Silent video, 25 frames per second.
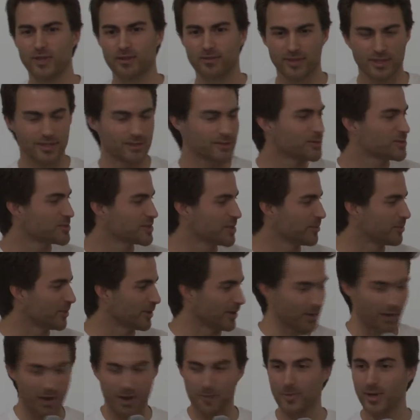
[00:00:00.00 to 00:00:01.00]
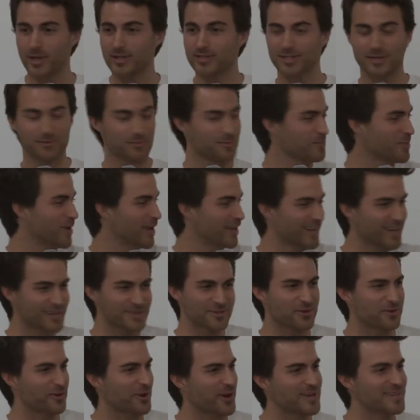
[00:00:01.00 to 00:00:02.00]
they do something. I might say, well, man, that's
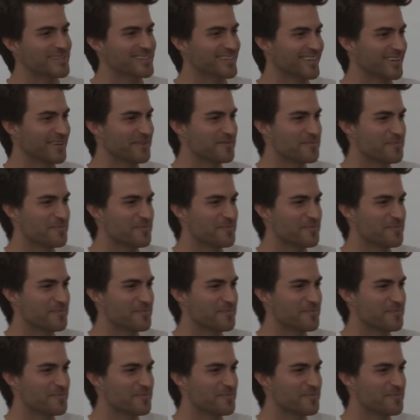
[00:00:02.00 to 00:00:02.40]
crazy.